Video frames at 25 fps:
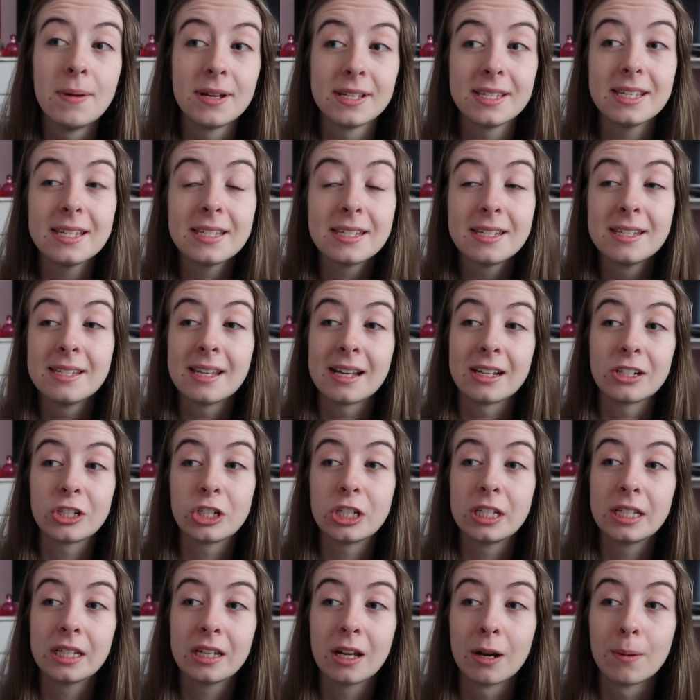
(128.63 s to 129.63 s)
My sister's
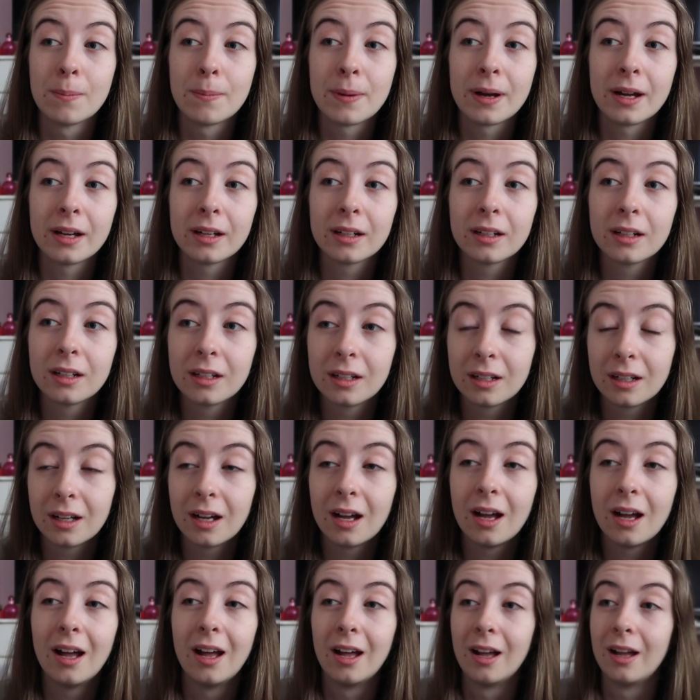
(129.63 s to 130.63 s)
actually come back
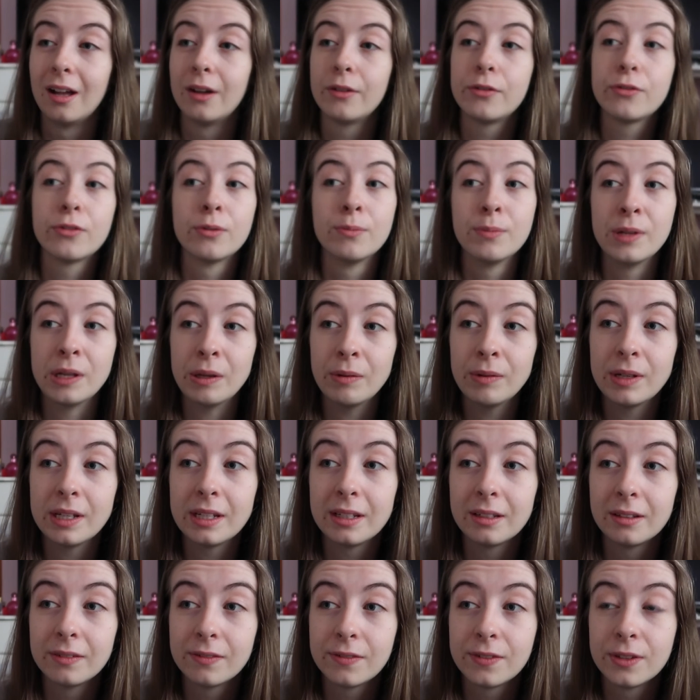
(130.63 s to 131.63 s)
from
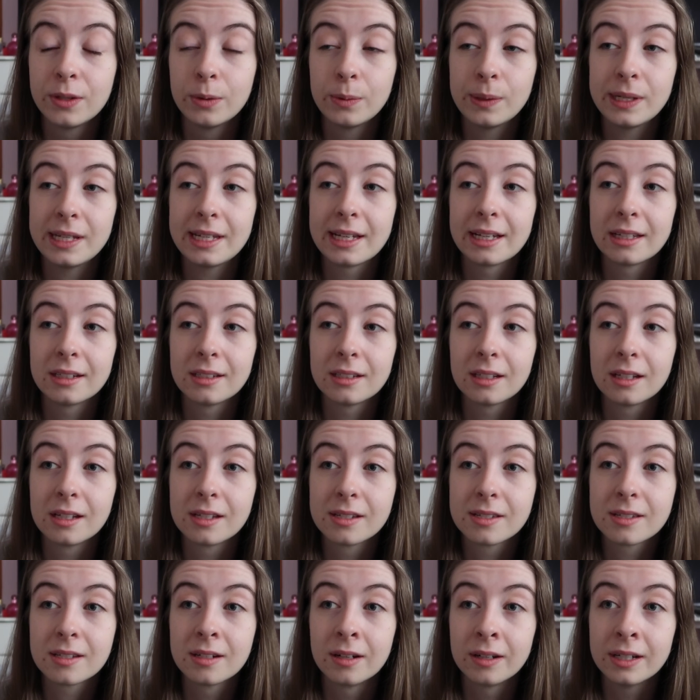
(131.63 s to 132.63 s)
uni for the weekend
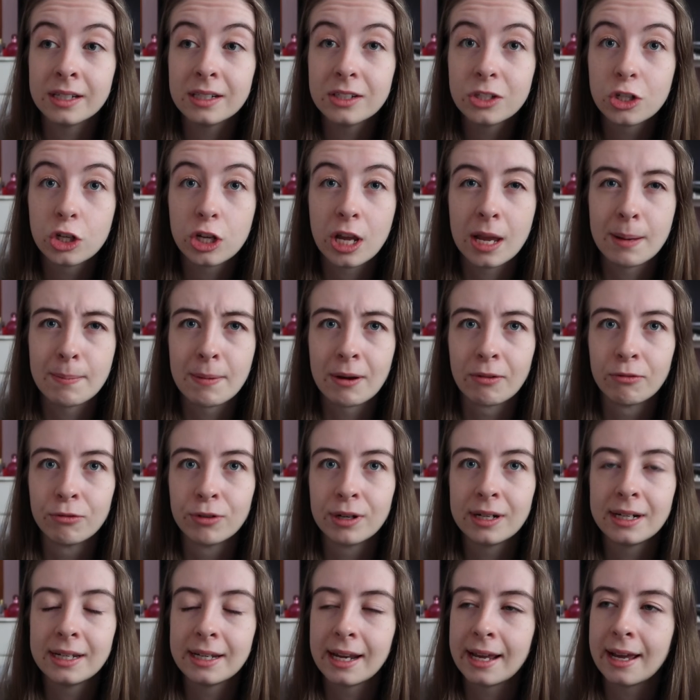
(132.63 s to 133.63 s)
last night. She came back
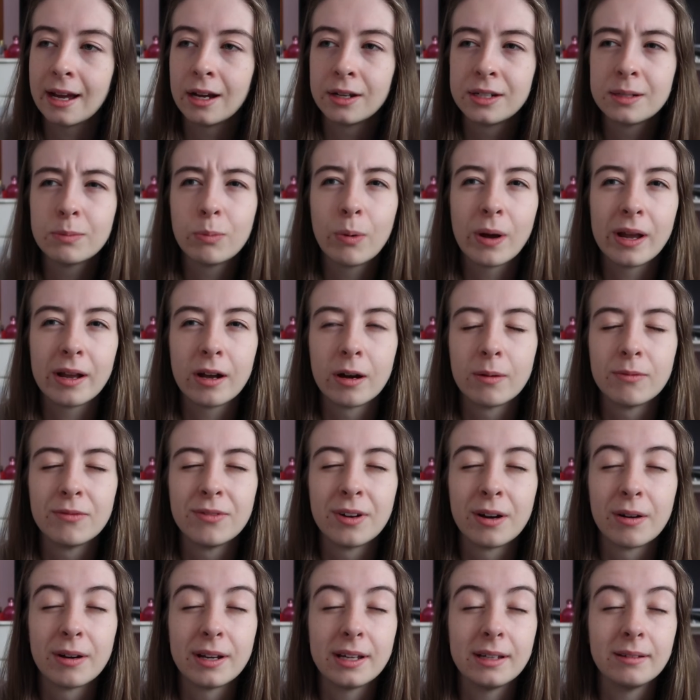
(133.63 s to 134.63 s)
really late. I did wake up
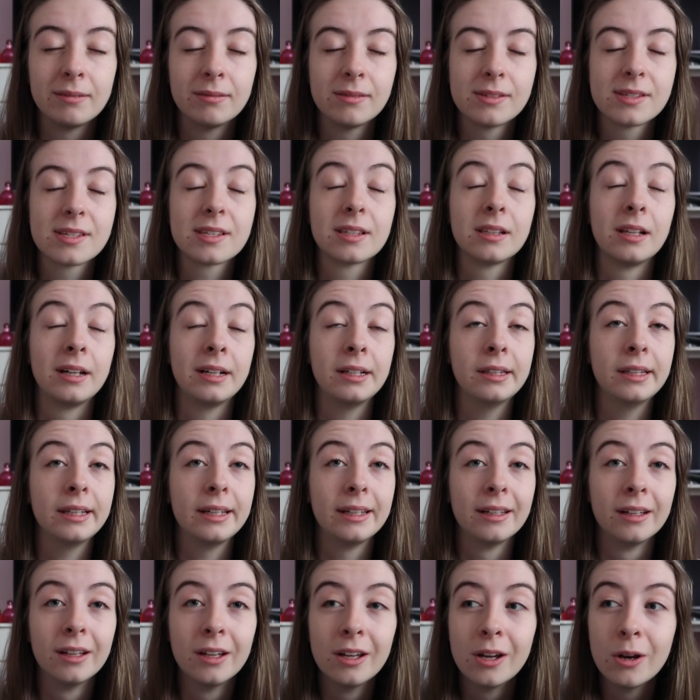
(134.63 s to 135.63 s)
very
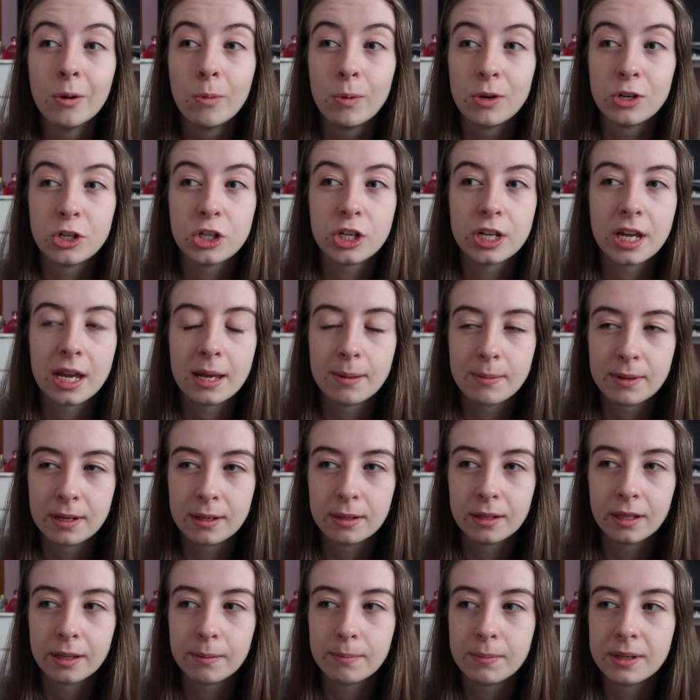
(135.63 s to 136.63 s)
slightly when she came in
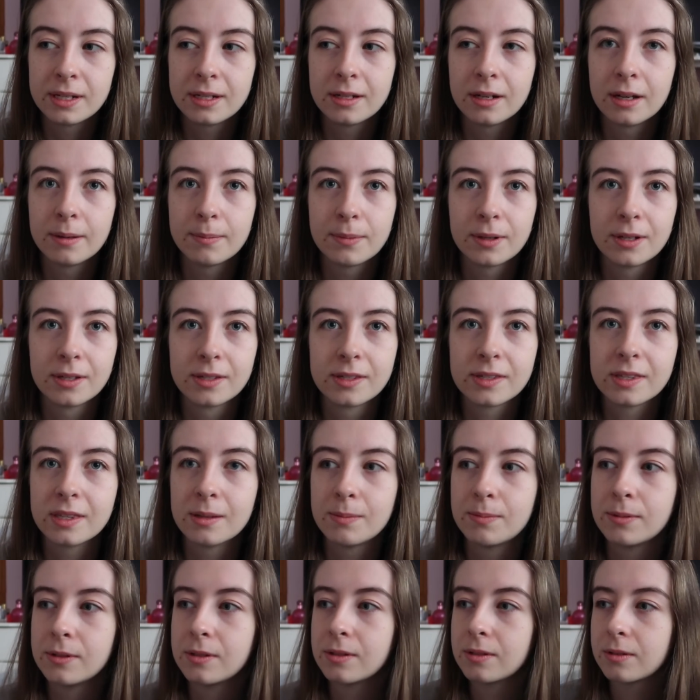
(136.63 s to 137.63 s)
at like midnight because
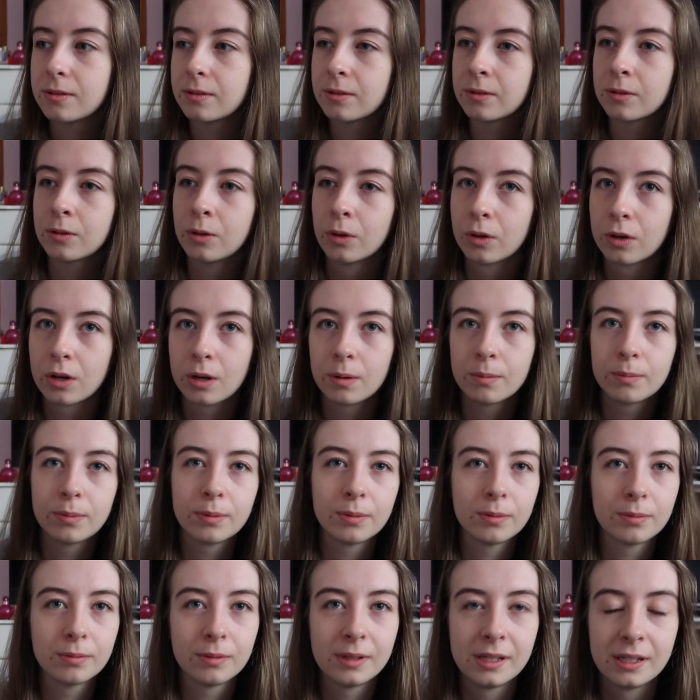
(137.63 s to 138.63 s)
Slippers got up
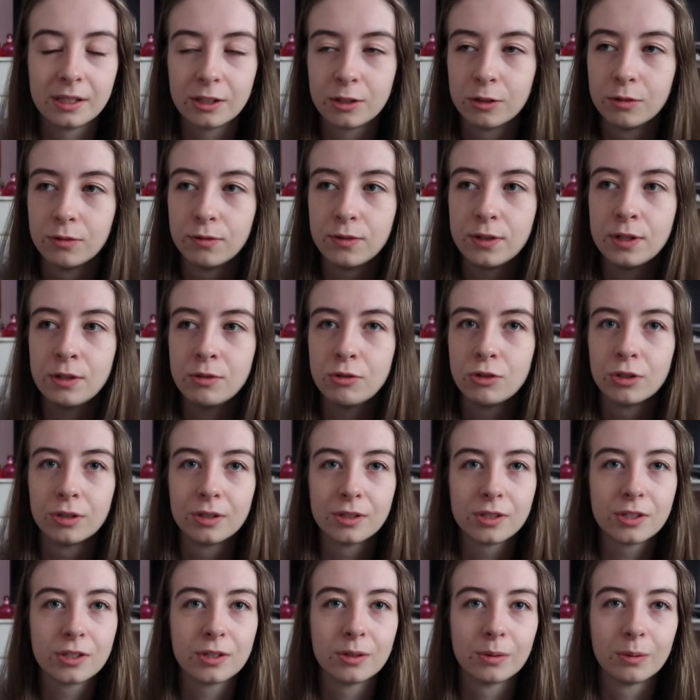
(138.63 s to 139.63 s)
in confusion
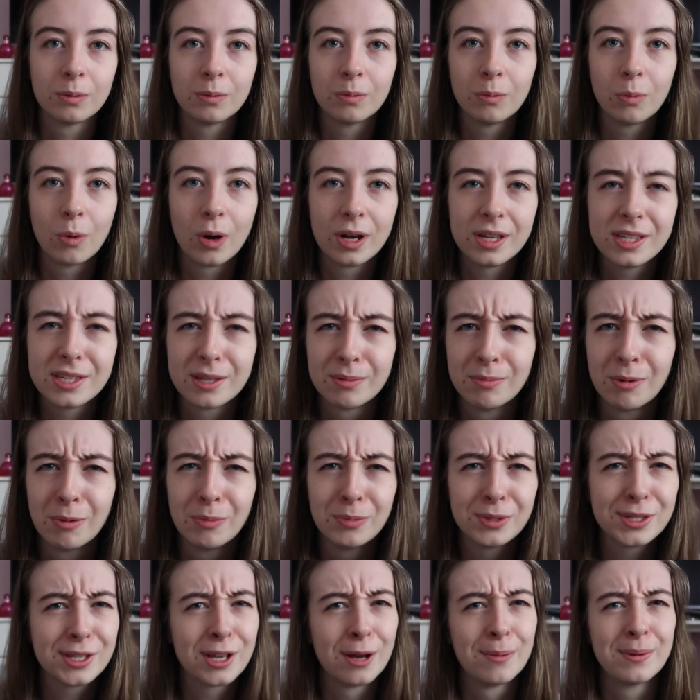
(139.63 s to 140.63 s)
as to why
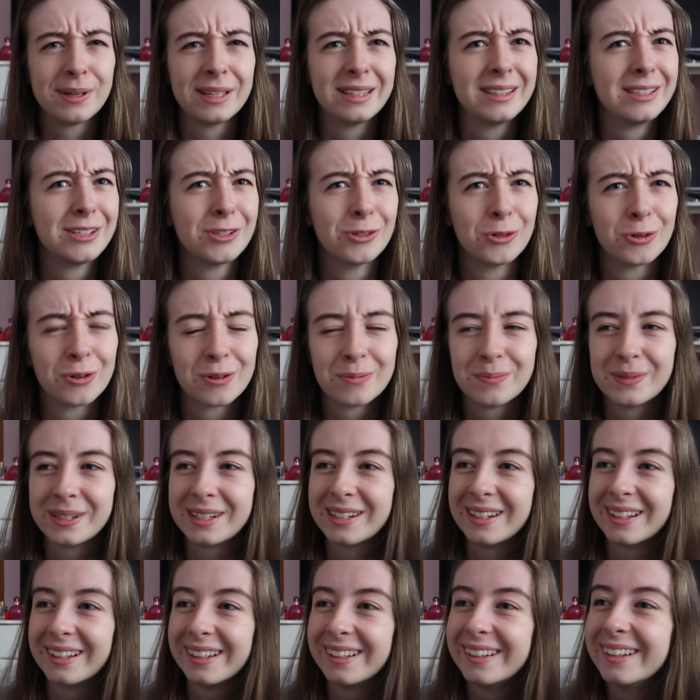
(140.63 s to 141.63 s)
someone was coming in the door at
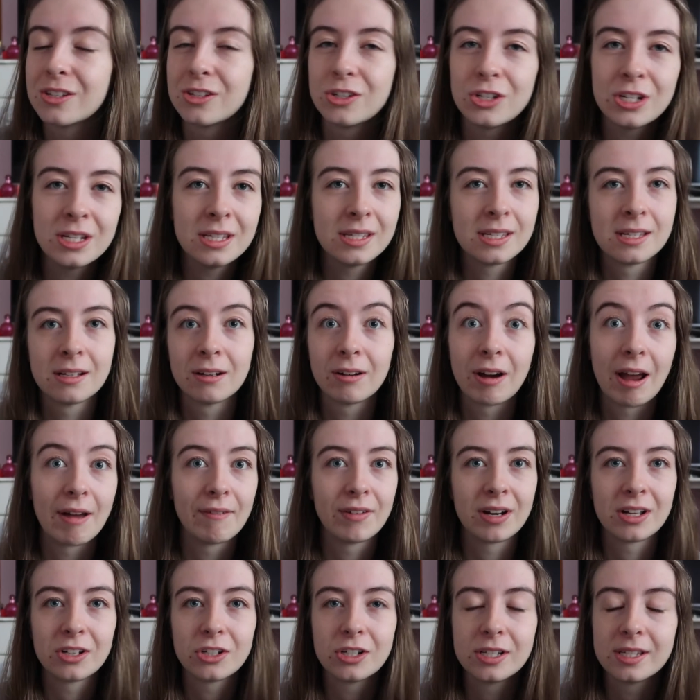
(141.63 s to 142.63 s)
midnight. So she's here. I
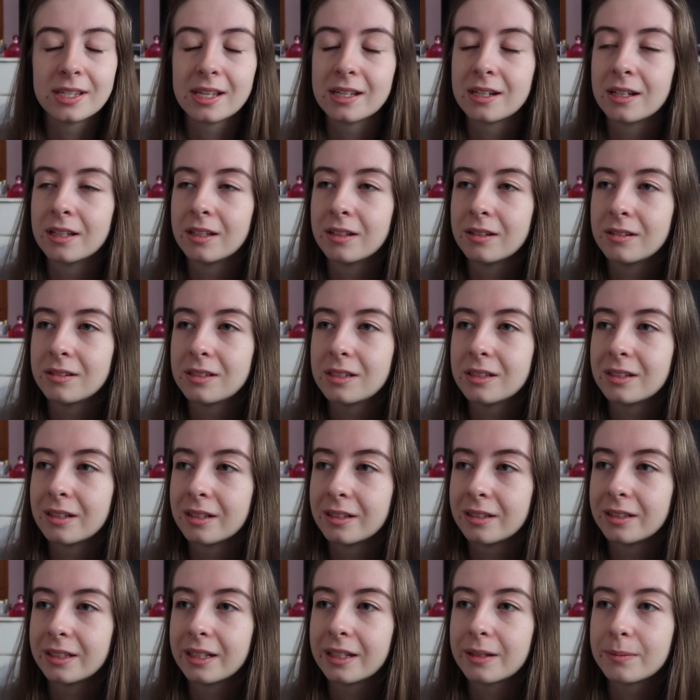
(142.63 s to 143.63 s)
haven't actually said hello to
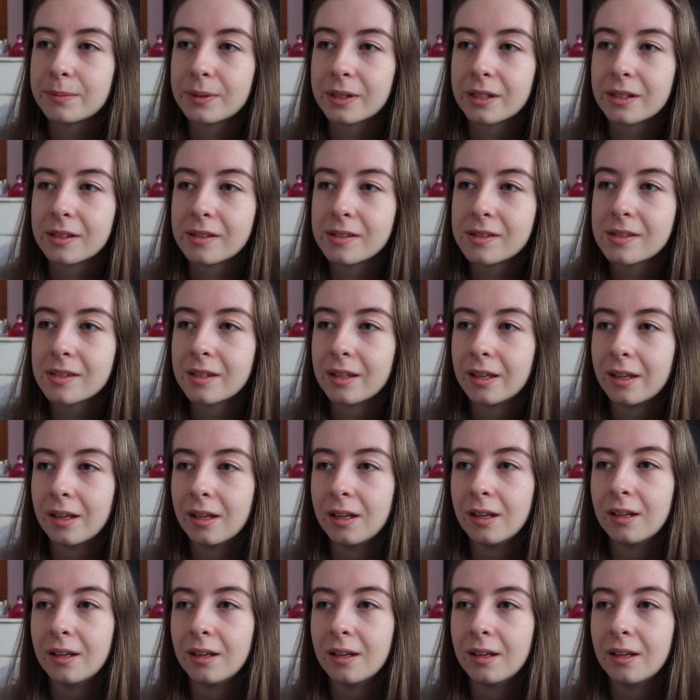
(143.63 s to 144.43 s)
her yet because